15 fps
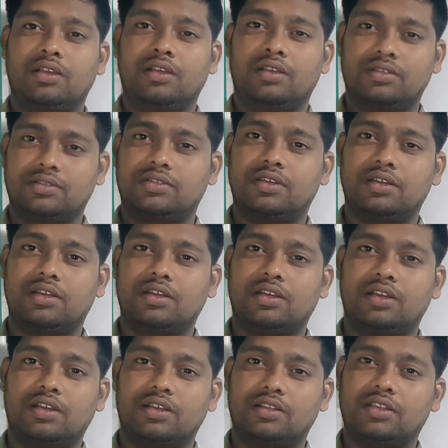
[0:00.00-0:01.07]
sir,
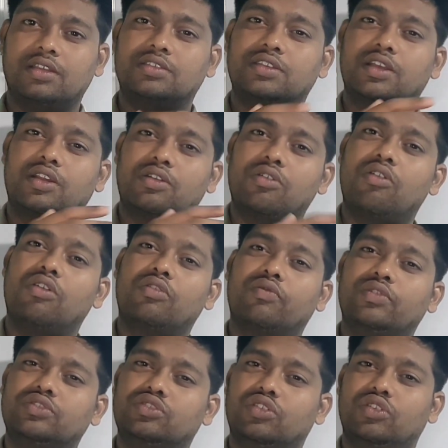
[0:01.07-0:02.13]
there is a wrong
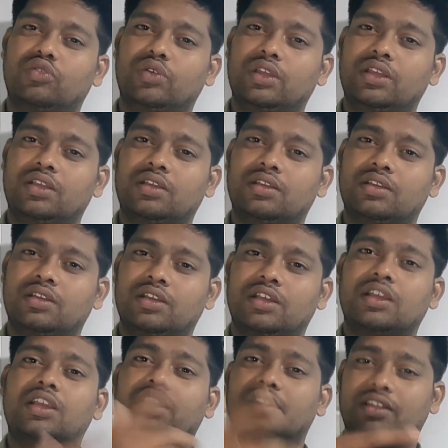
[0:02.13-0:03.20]
which you are doing.
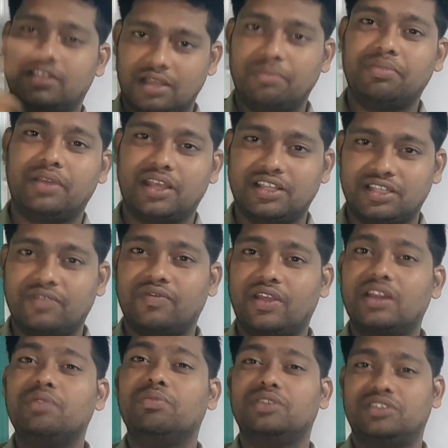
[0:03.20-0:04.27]
In some case, if
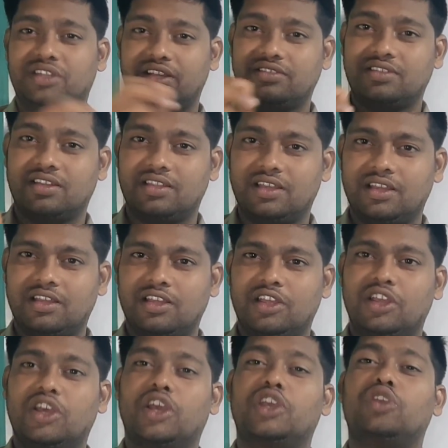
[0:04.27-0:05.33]
any mistakes are there,
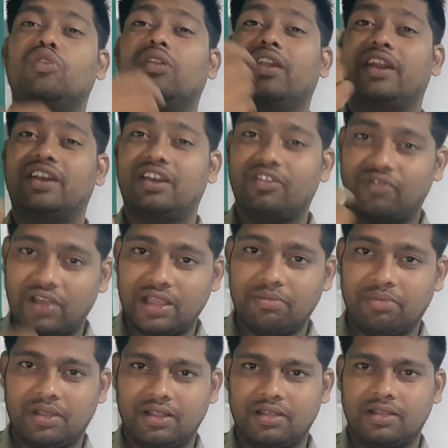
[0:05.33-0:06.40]
you will rectify
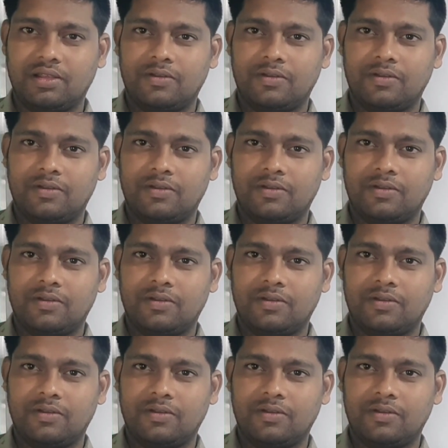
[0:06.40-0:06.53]
me.